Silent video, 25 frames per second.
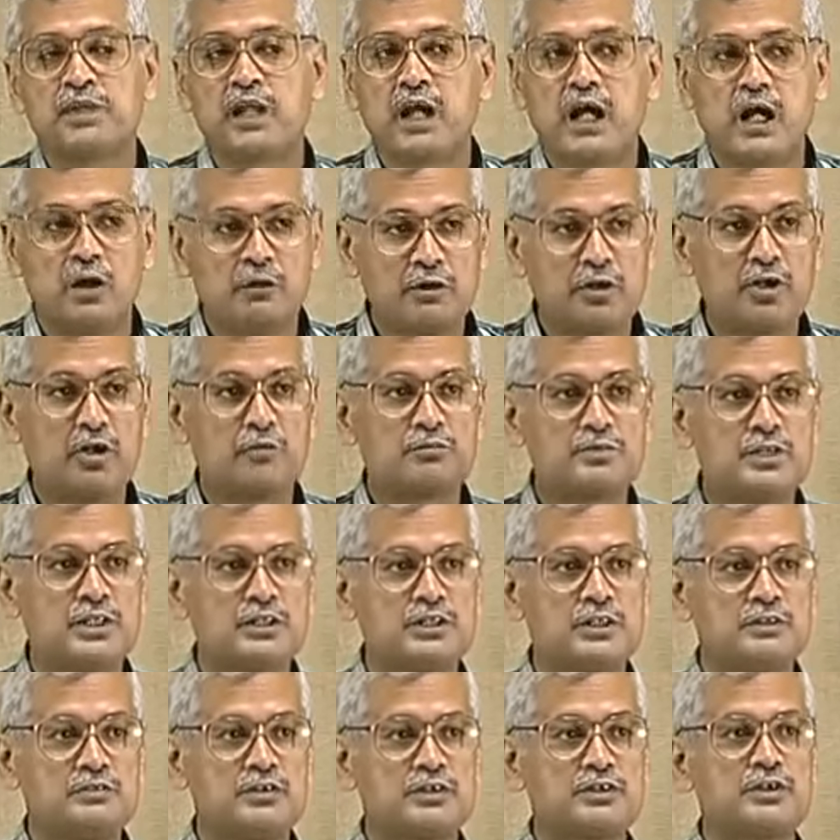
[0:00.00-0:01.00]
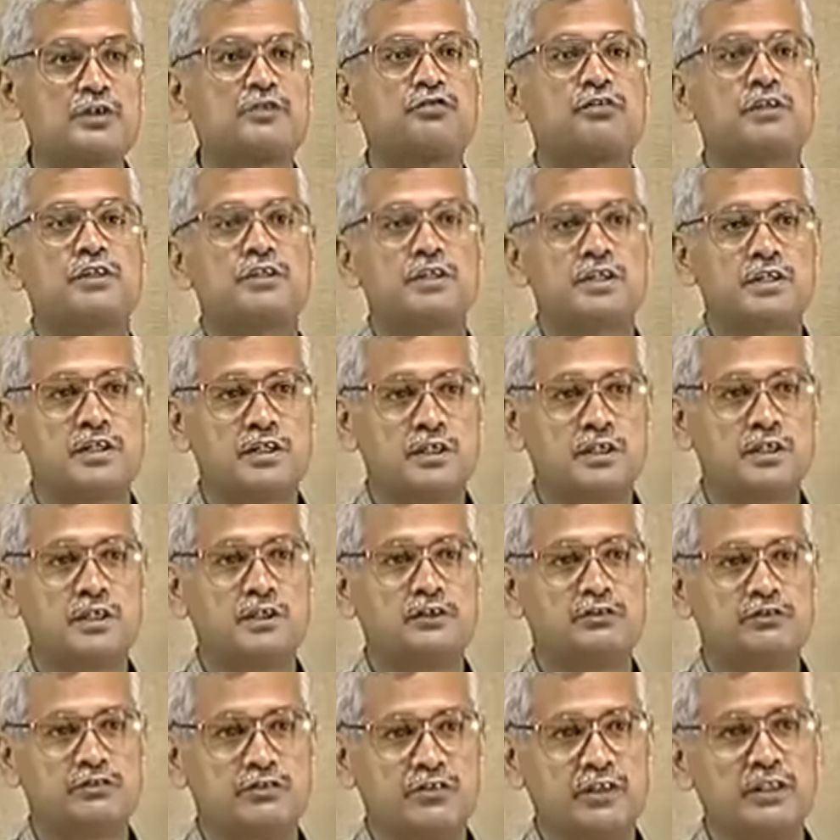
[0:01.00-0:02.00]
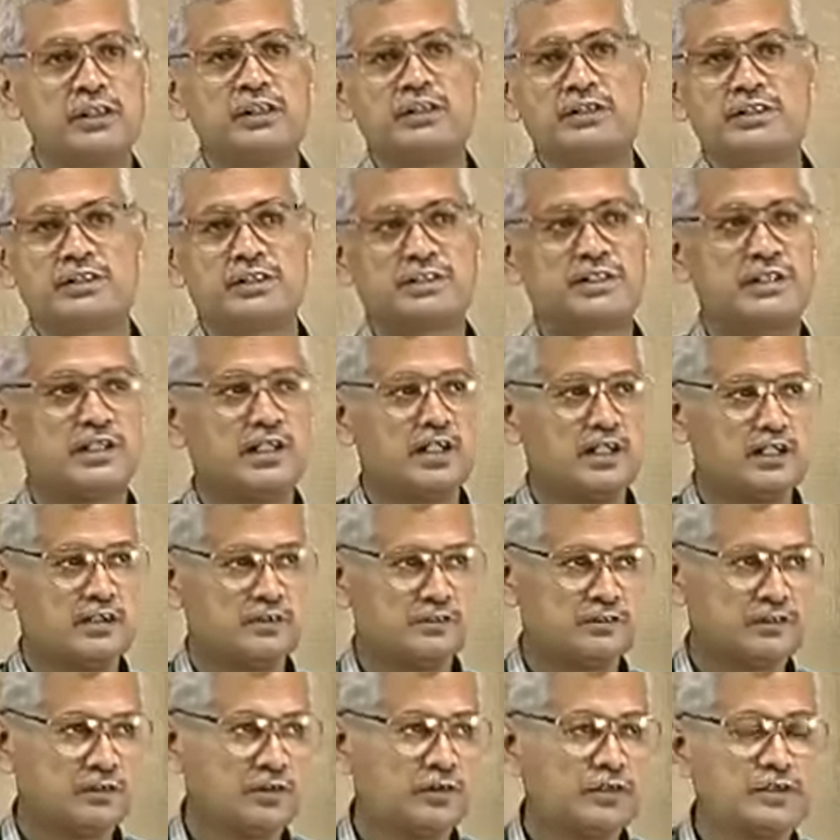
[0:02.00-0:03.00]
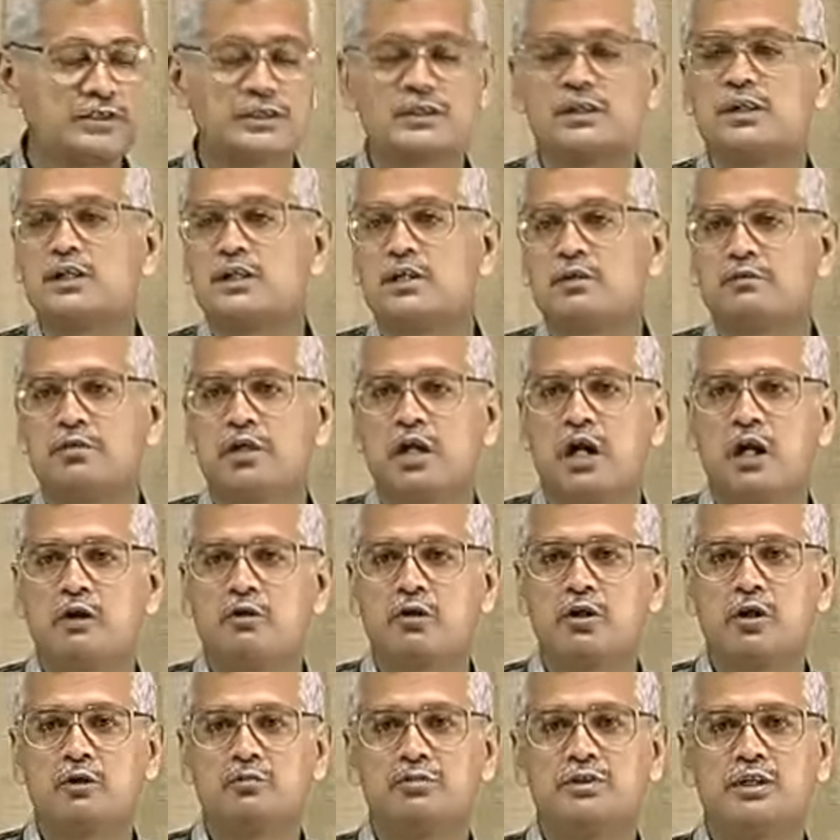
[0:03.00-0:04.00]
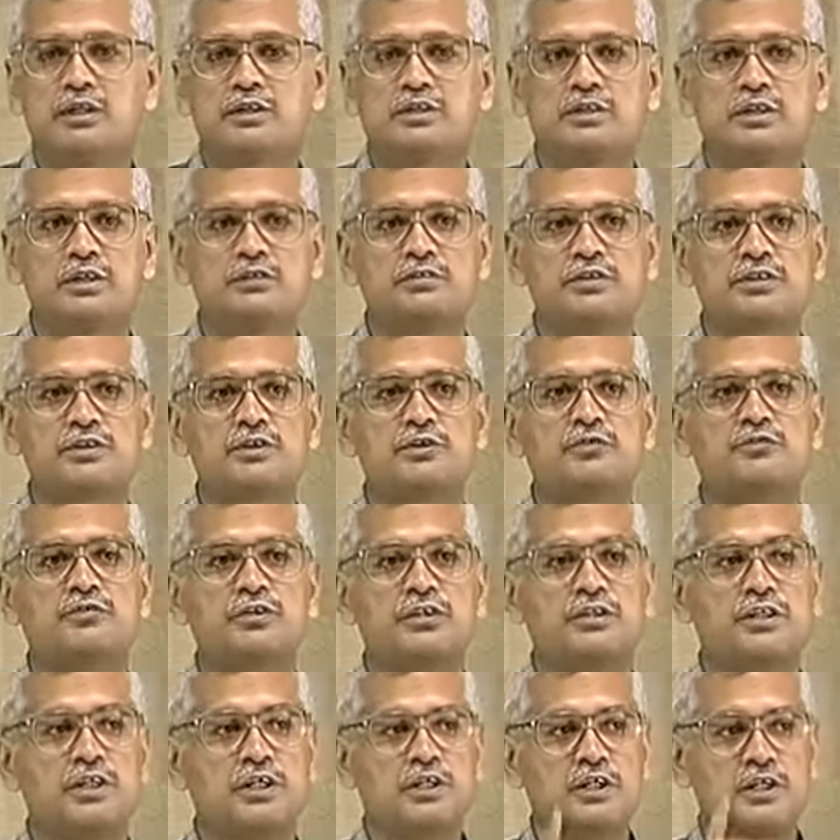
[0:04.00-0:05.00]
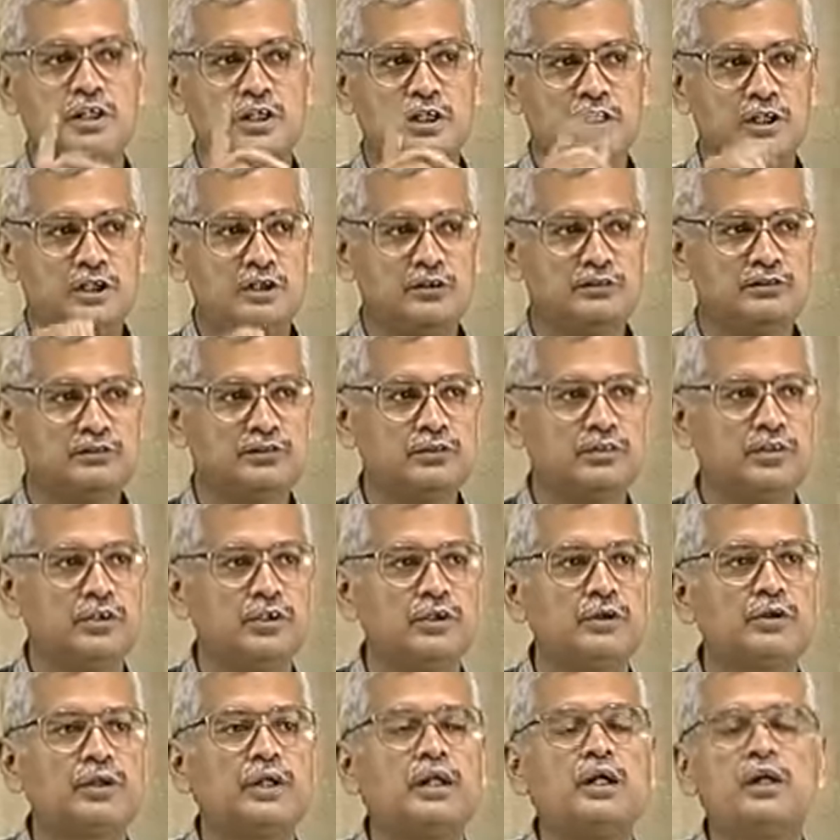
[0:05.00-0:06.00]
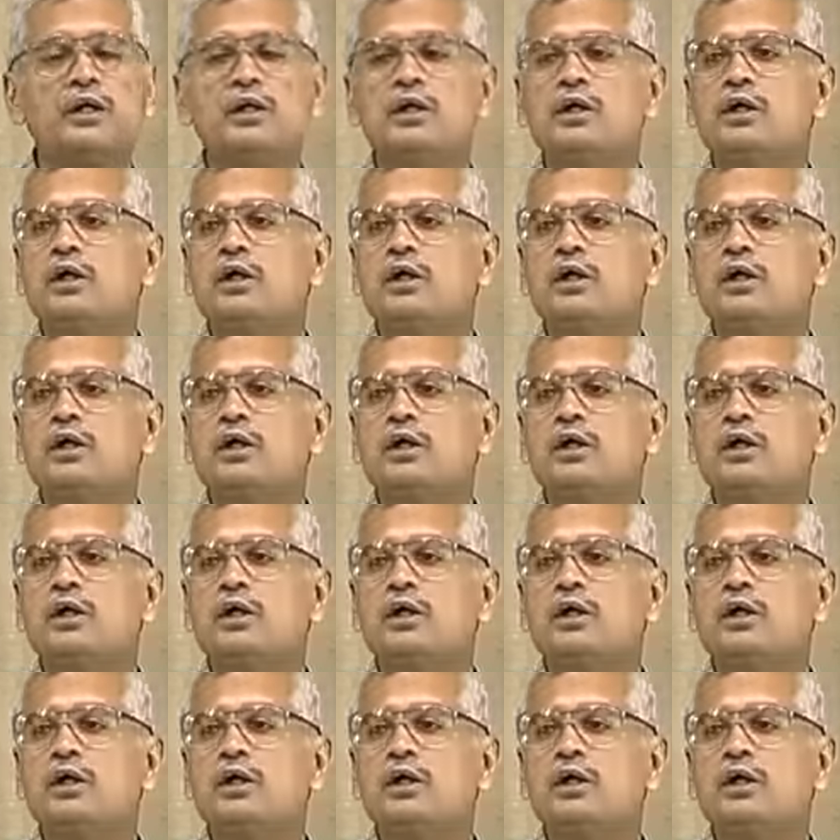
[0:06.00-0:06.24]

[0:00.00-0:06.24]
Our objective is to fit a curve, in this case a line of course, but our objective is to fit a curve, okay,